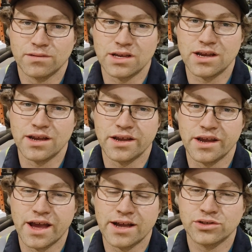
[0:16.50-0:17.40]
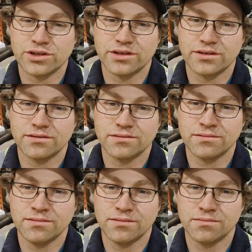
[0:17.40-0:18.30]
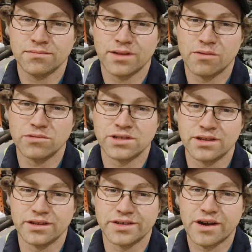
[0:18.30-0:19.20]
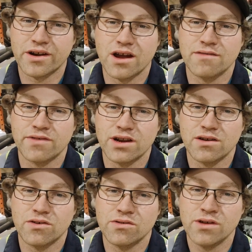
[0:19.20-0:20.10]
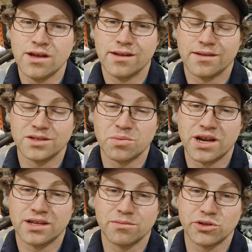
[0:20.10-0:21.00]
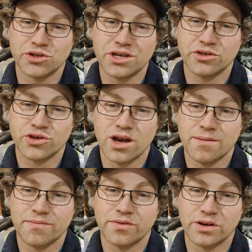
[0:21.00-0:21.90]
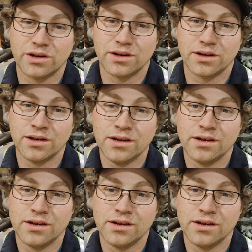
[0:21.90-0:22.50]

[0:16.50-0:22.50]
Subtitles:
The engine that was in the teardown video has been at the machine shop for